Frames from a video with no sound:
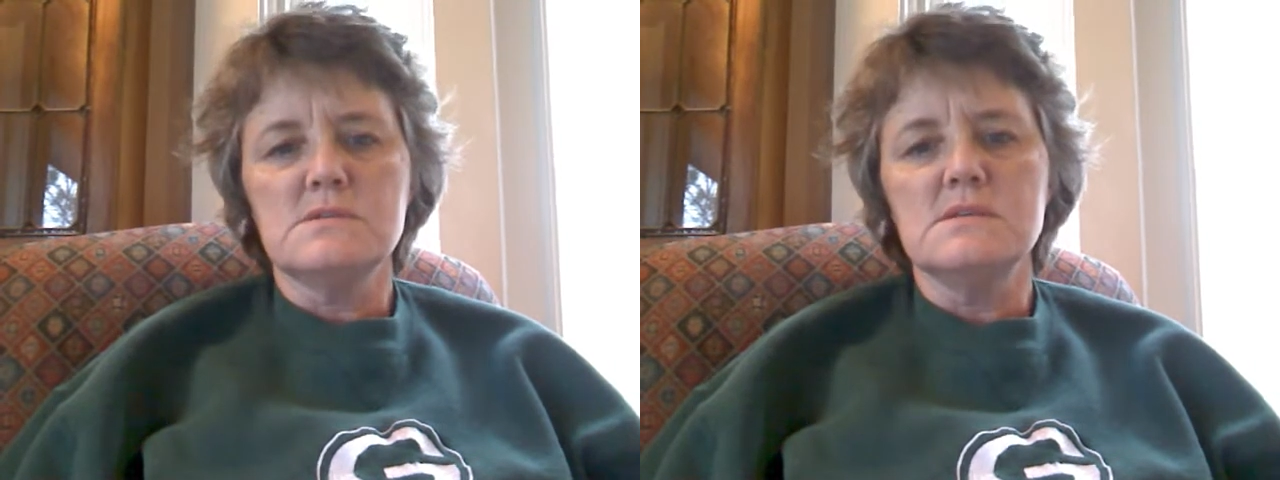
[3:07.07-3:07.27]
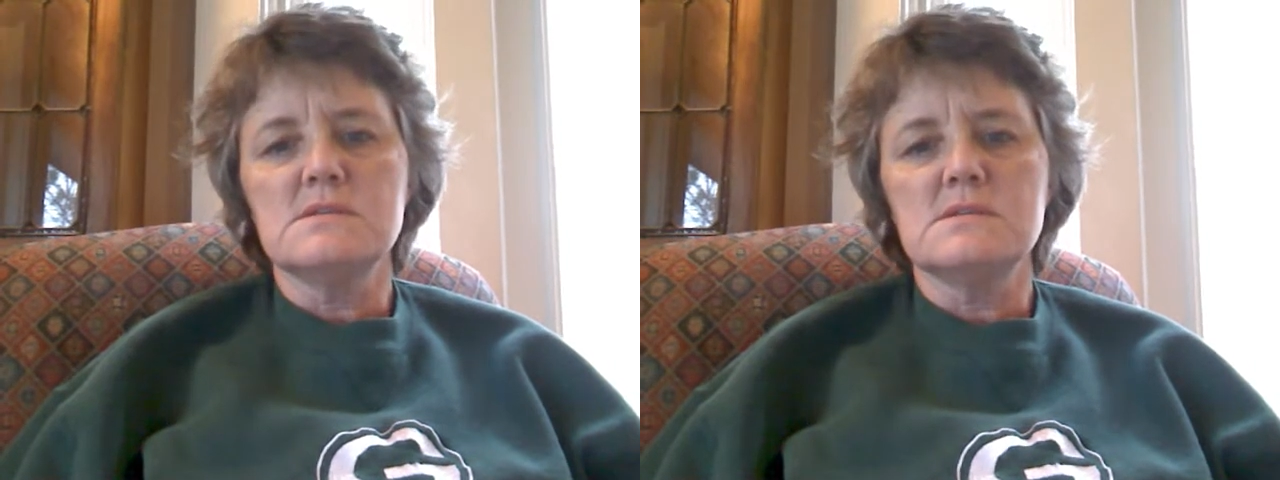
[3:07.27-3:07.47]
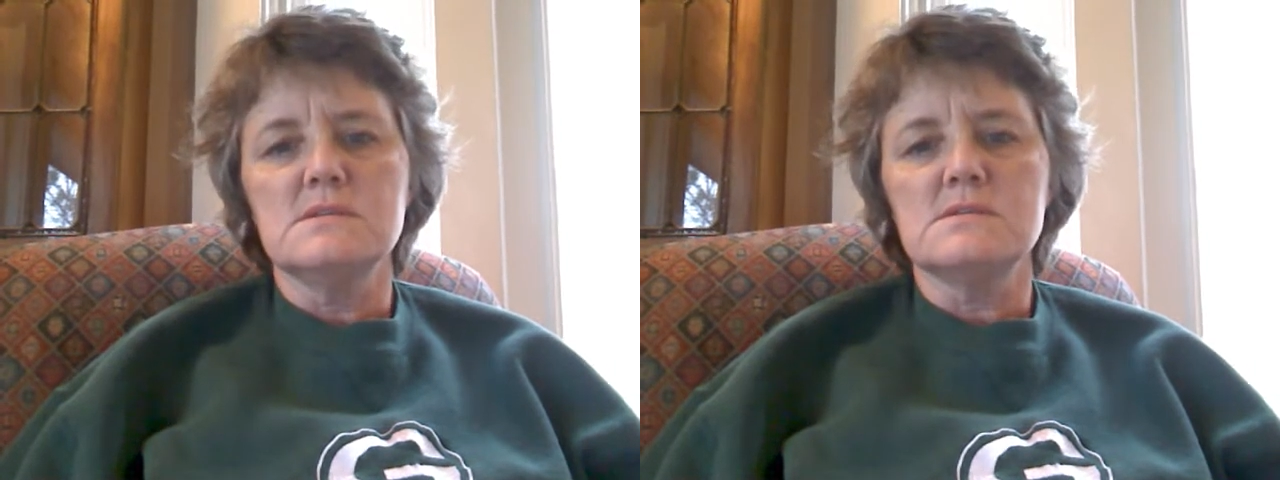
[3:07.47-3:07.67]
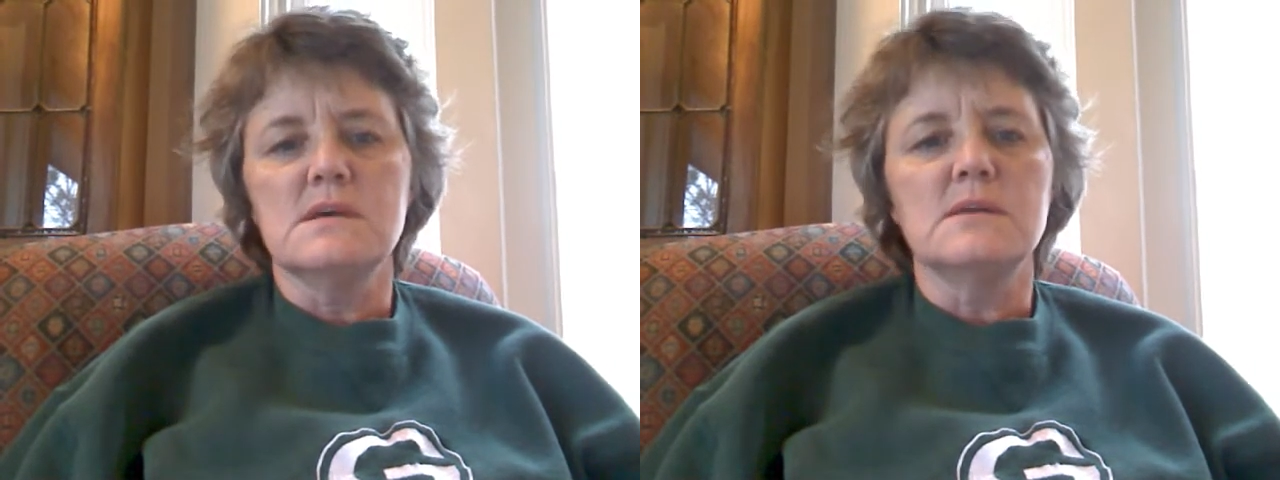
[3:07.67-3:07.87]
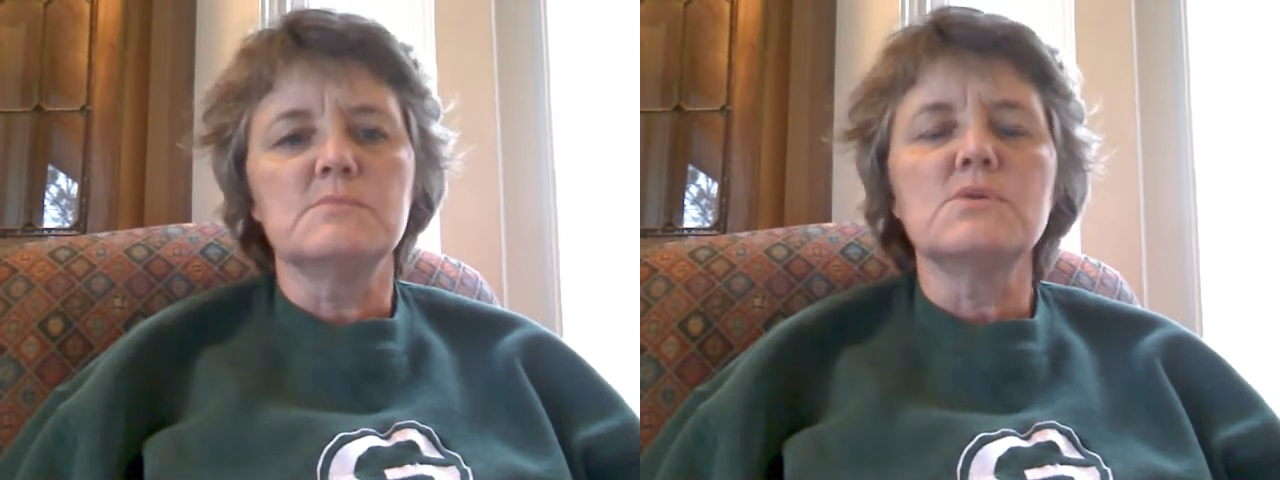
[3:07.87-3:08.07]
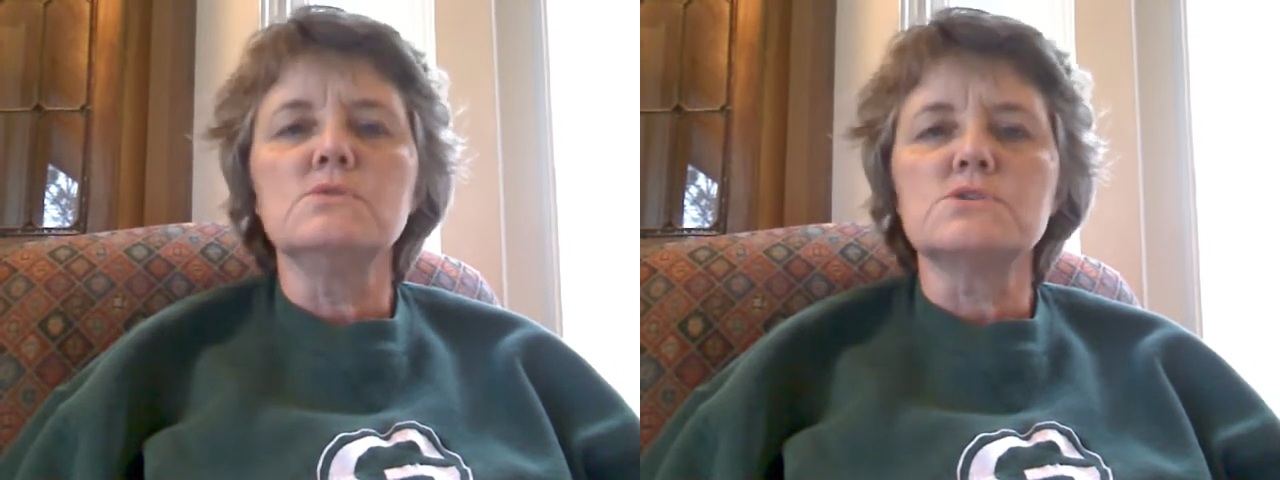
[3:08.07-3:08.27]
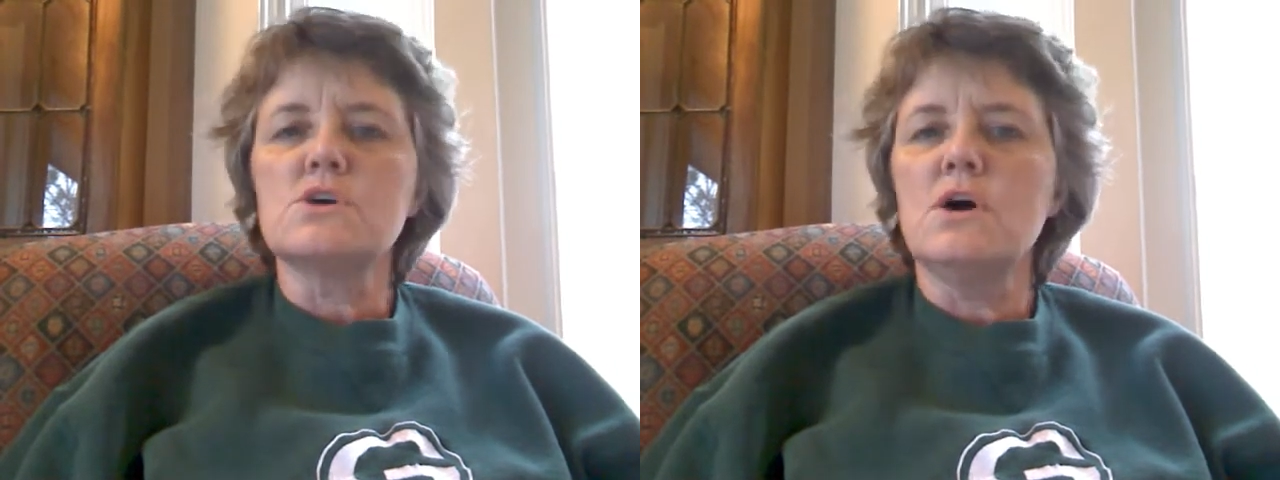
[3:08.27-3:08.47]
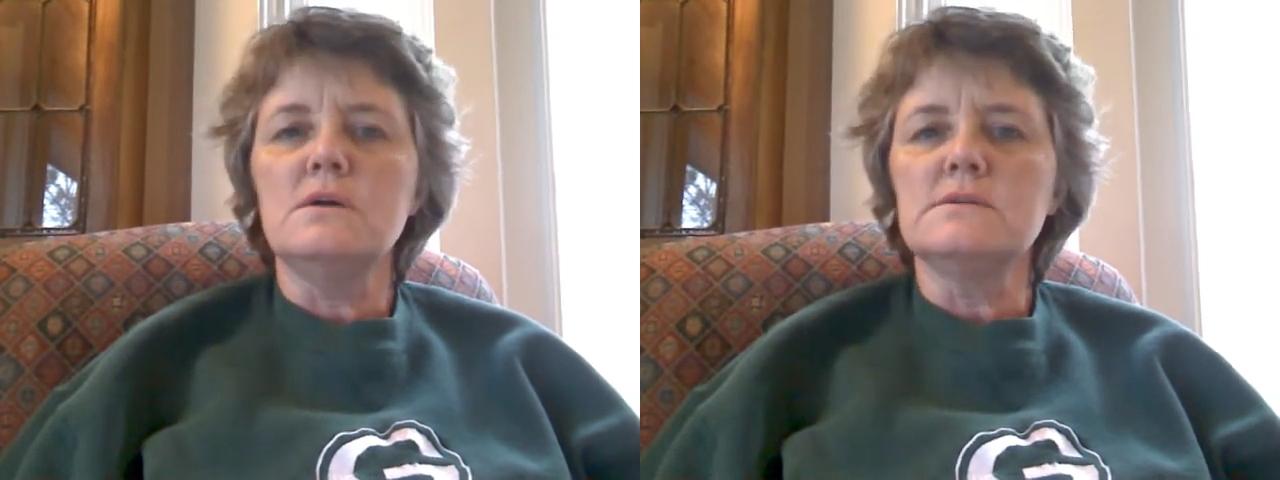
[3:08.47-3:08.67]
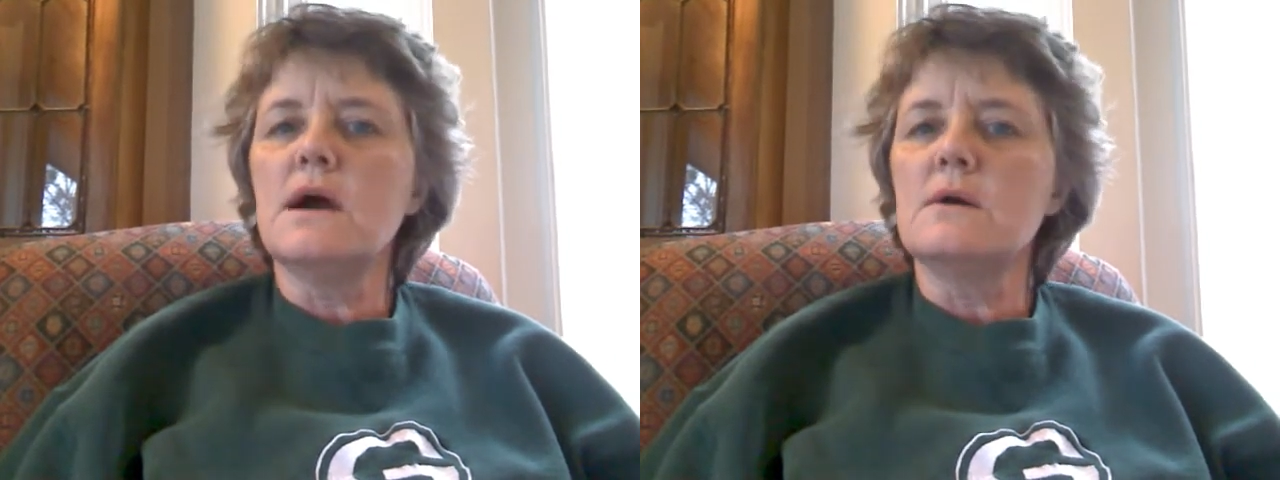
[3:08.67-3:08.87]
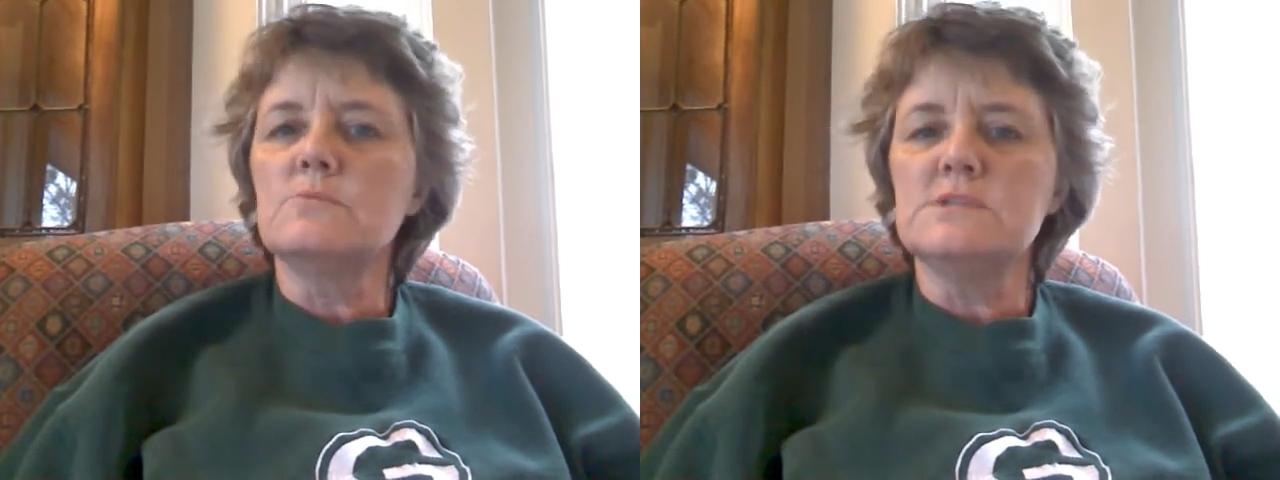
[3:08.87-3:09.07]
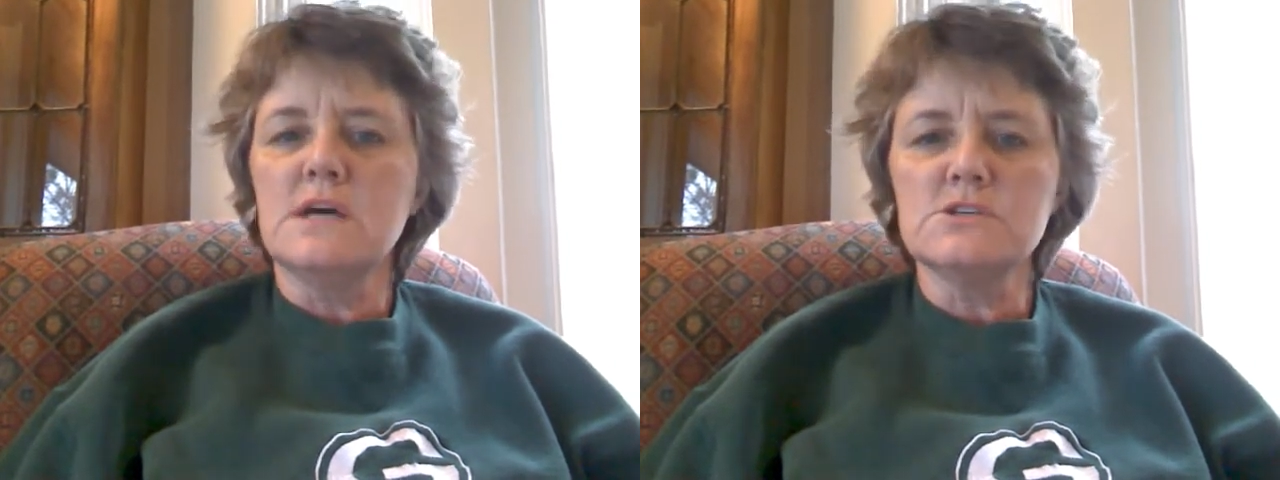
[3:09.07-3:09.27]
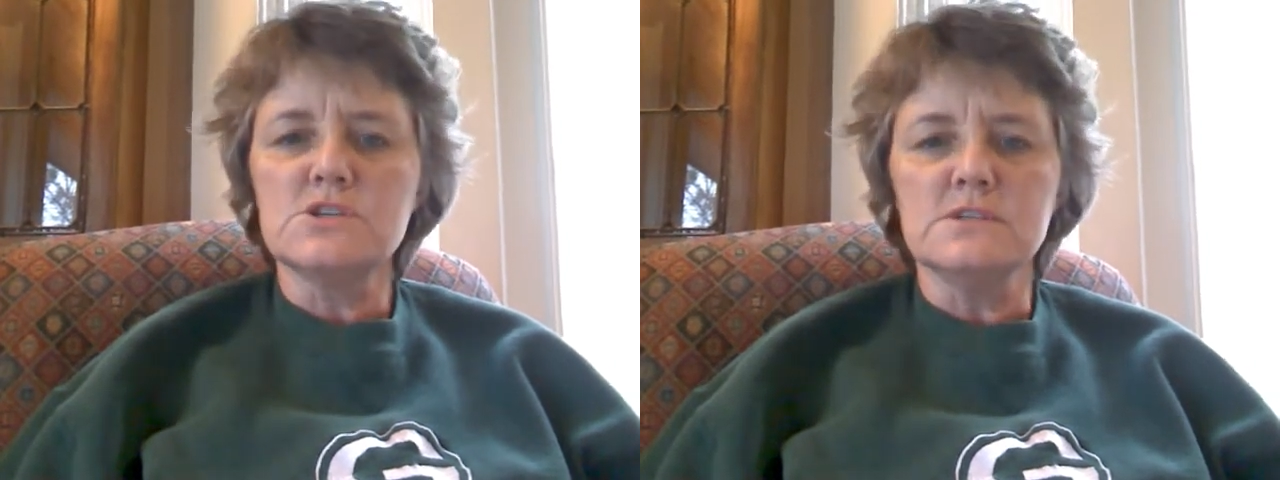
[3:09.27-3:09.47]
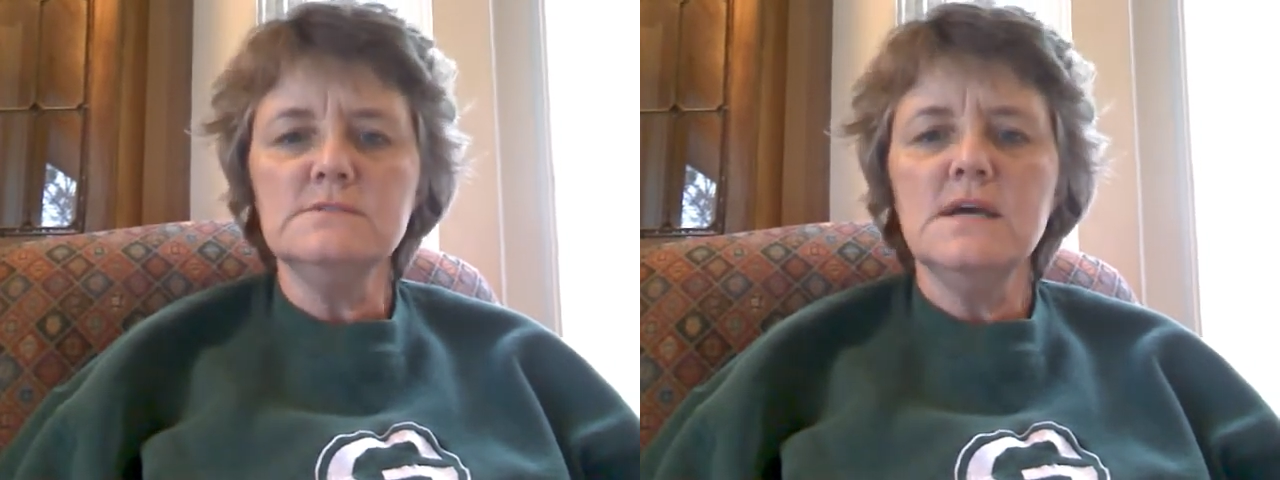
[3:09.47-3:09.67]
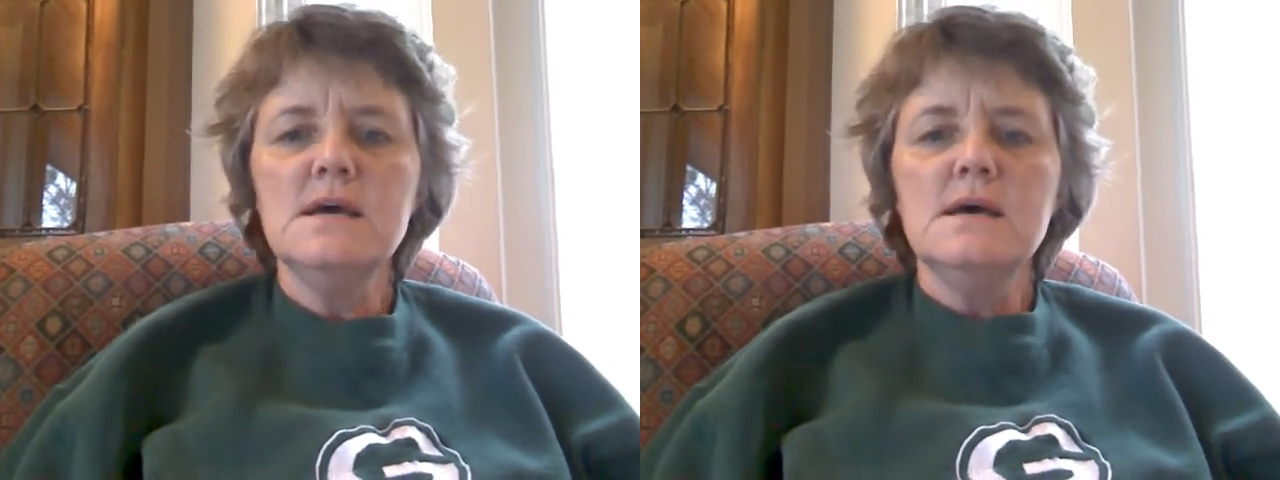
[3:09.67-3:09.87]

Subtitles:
This is an approach called harm reduction.